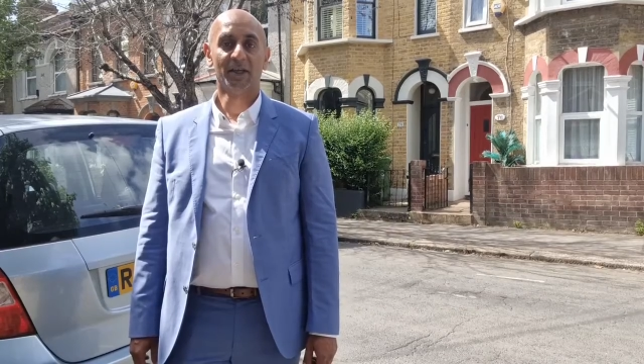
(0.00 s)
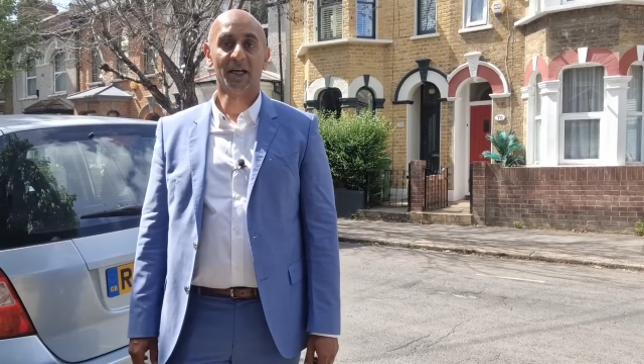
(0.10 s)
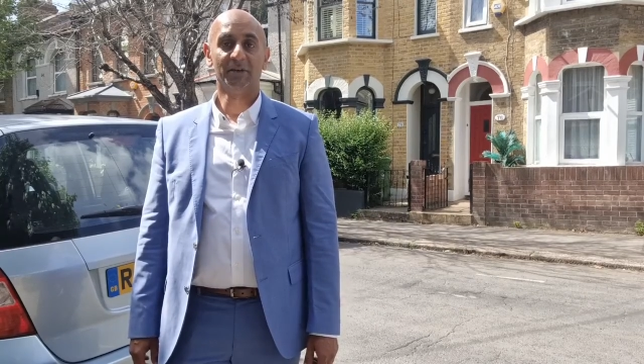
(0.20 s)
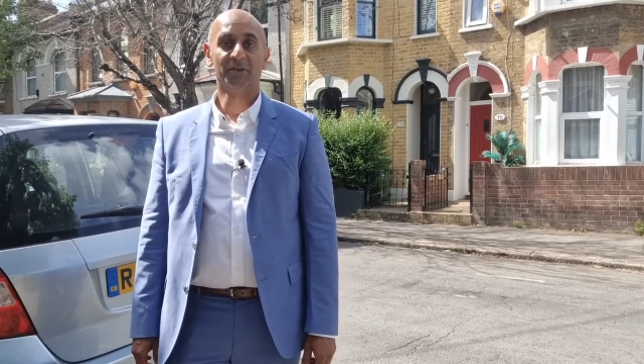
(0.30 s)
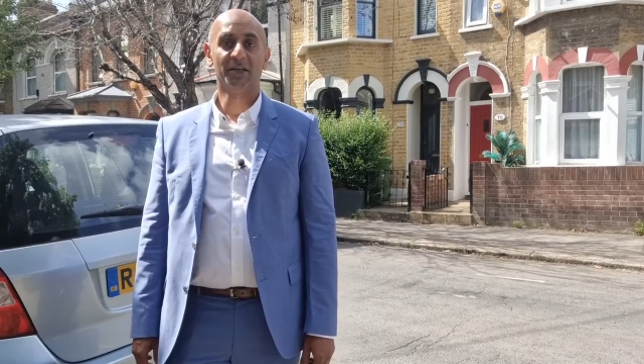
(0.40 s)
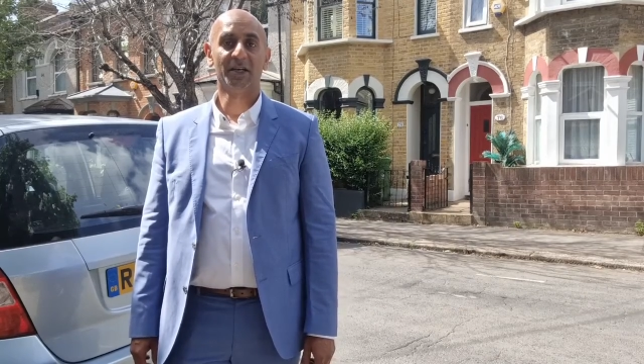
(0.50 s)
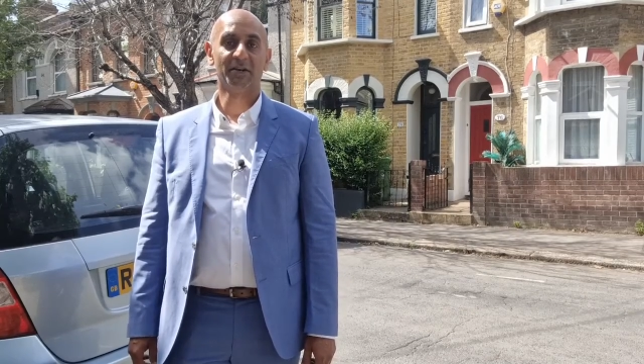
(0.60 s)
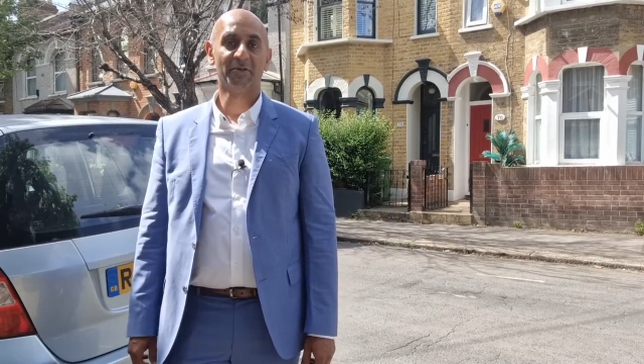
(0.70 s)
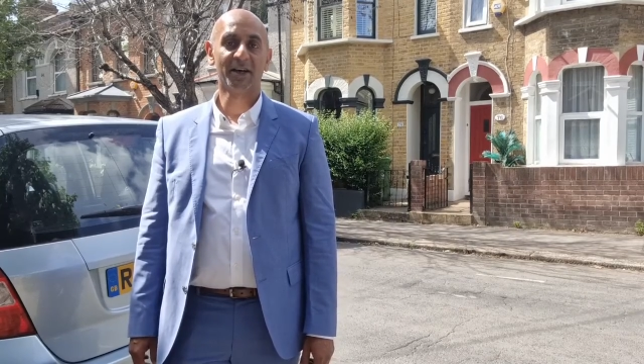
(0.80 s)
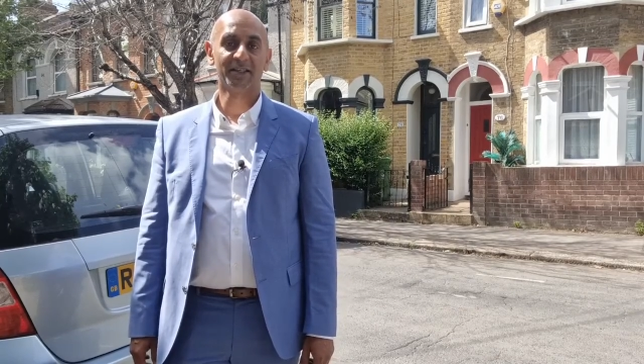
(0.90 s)
And if you need any
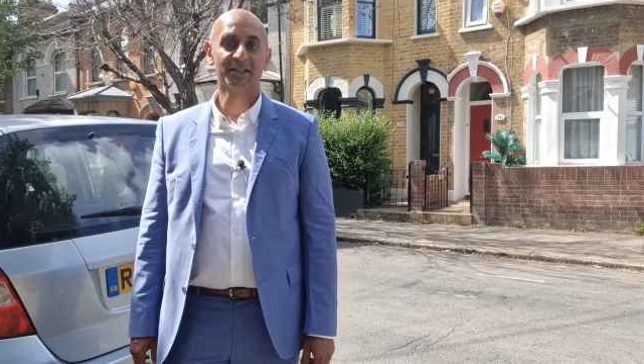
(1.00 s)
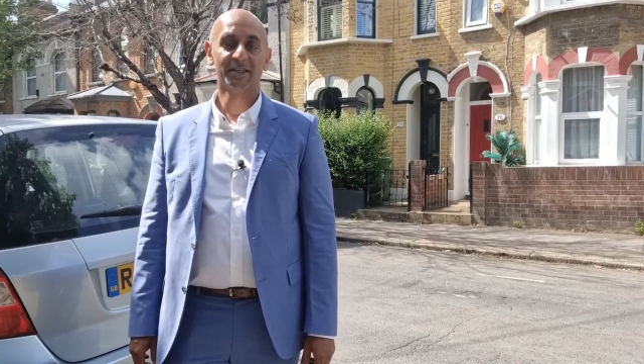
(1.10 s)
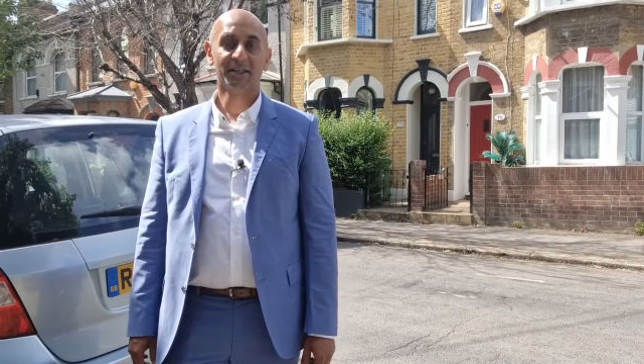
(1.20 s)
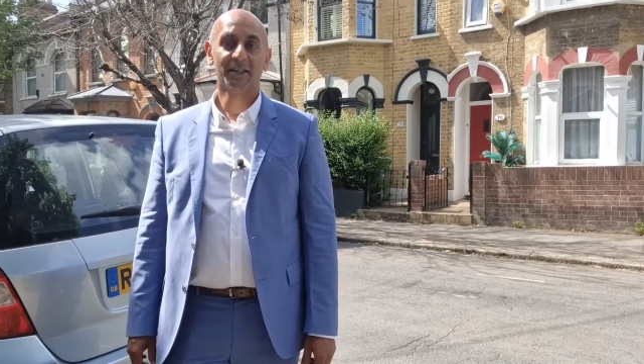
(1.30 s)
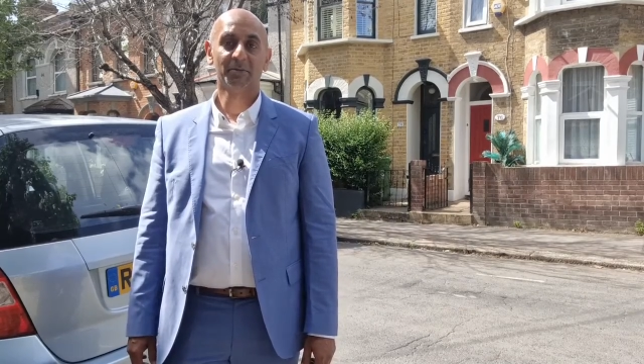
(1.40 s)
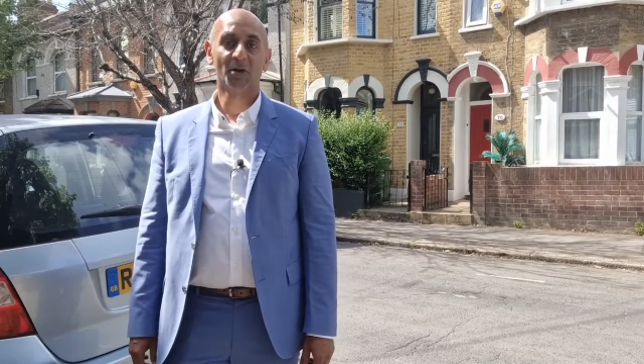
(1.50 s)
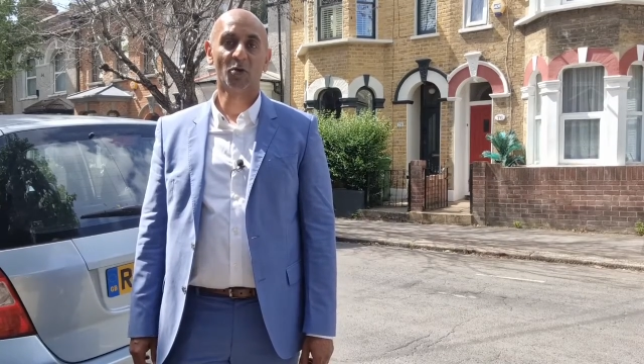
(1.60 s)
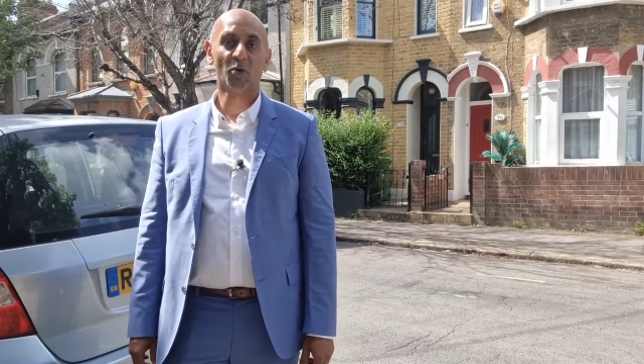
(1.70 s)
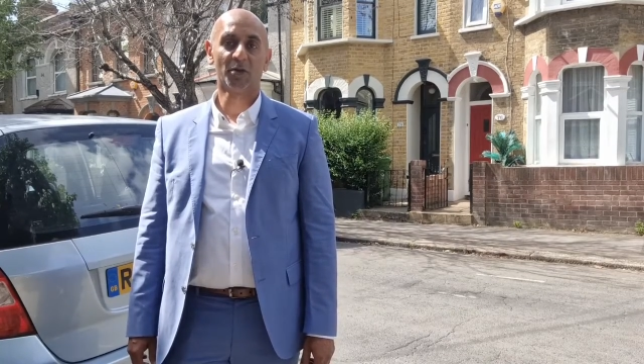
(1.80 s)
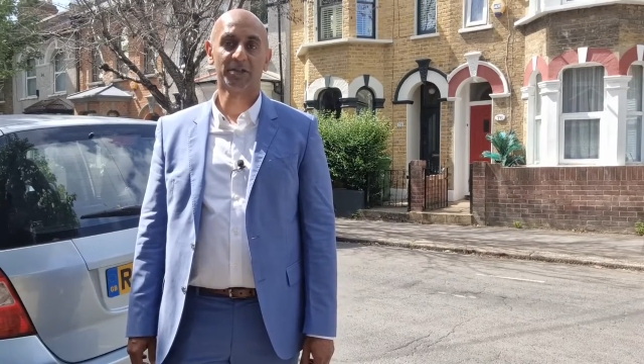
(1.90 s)
advice, give me a
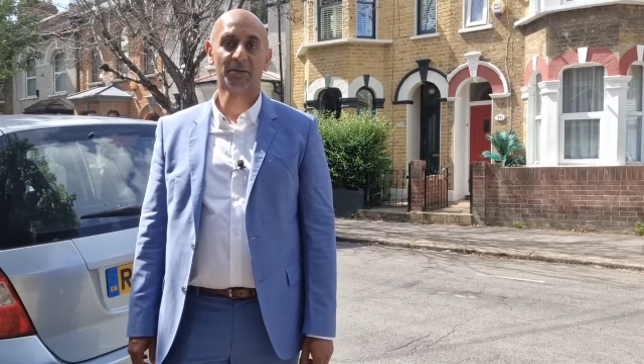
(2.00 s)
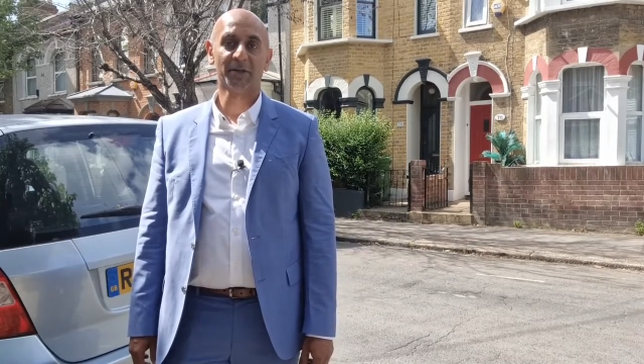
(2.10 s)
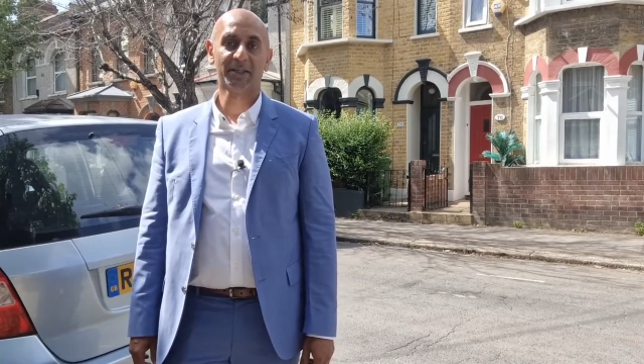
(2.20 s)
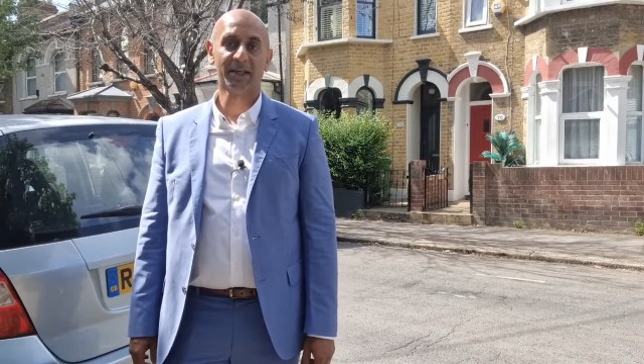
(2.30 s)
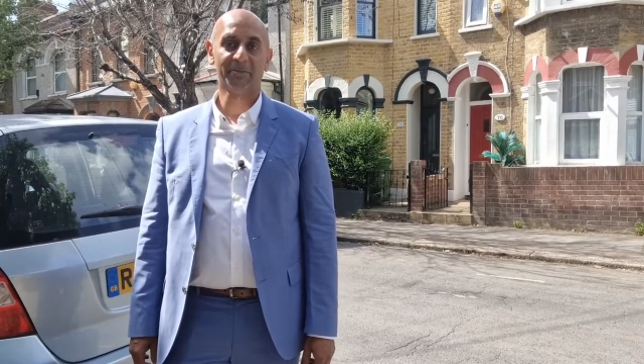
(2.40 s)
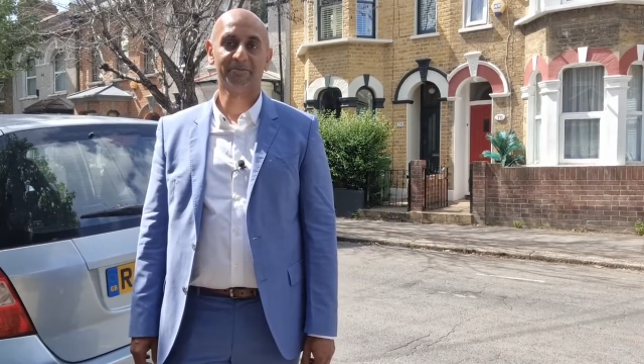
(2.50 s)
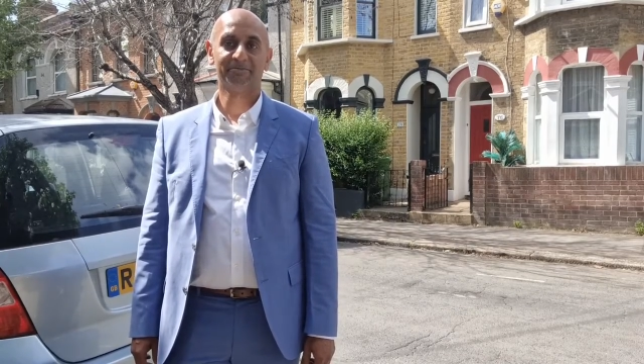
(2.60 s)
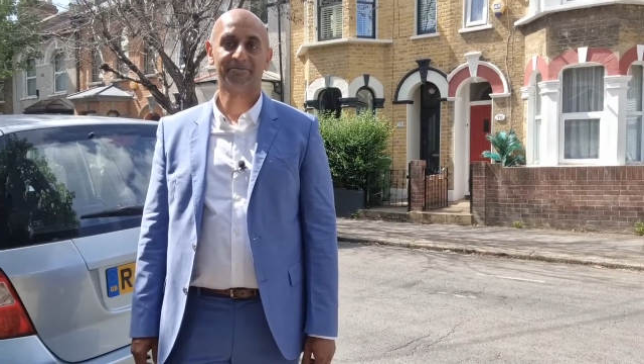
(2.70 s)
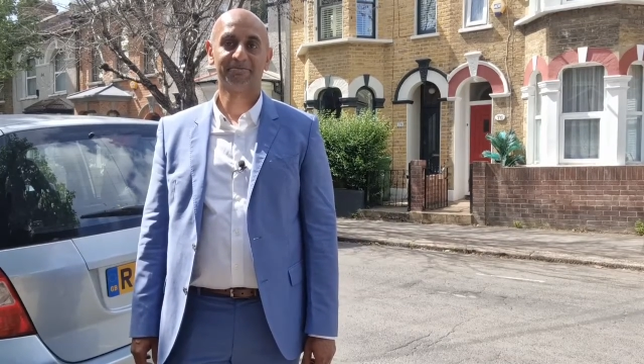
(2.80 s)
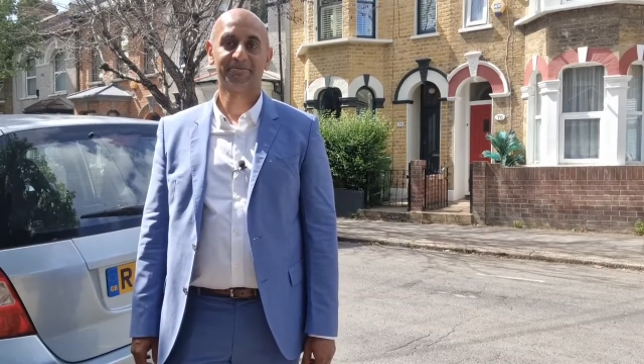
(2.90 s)
call or send me a DM.